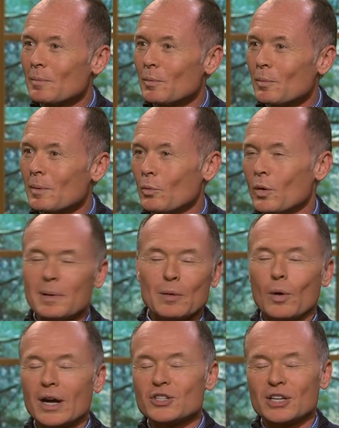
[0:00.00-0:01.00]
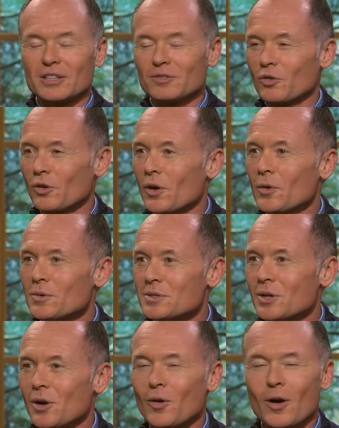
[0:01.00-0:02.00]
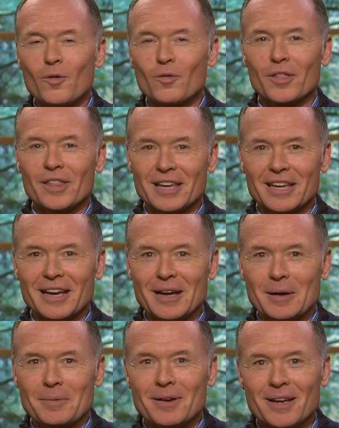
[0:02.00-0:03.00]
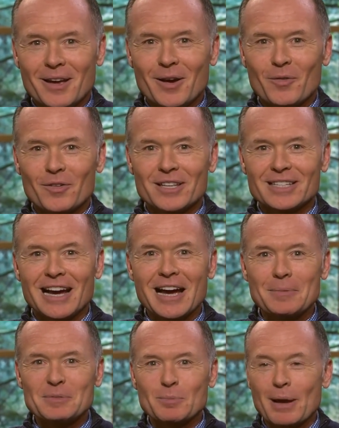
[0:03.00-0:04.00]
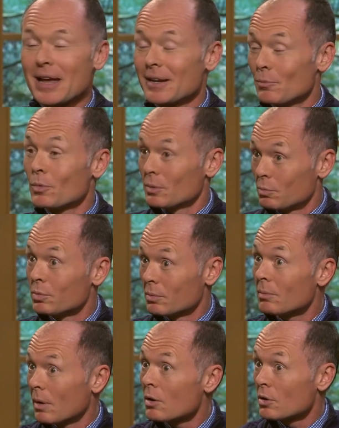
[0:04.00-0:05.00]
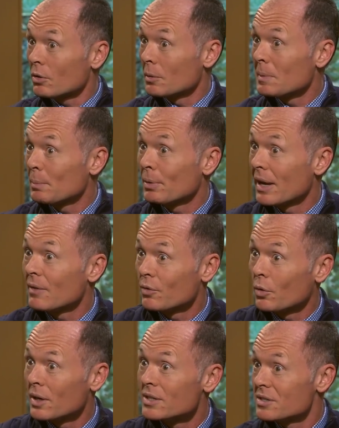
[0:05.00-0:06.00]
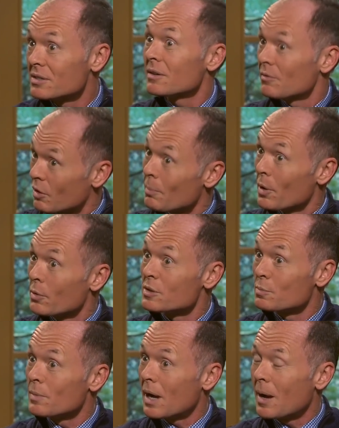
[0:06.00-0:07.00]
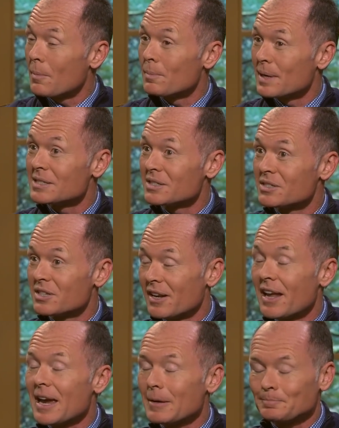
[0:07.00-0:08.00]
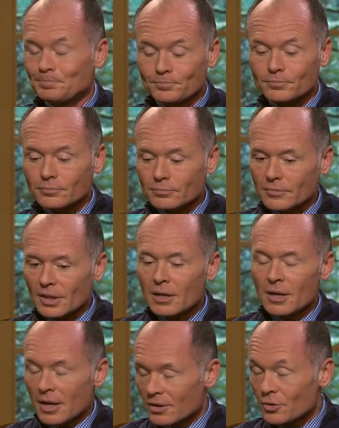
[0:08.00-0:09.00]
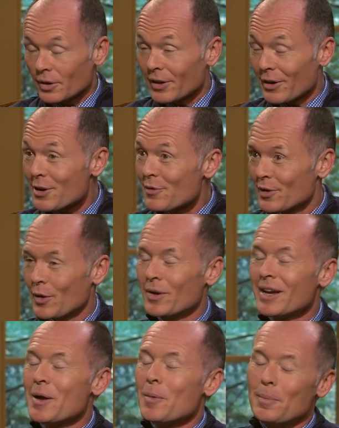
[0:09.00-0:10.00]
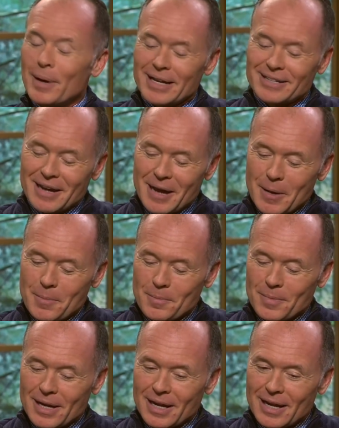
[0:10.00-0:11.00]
we'll be watching for those over the uh, over the time span, and we'll you're going to be playing for us from those um, pieces today during our interview. But um,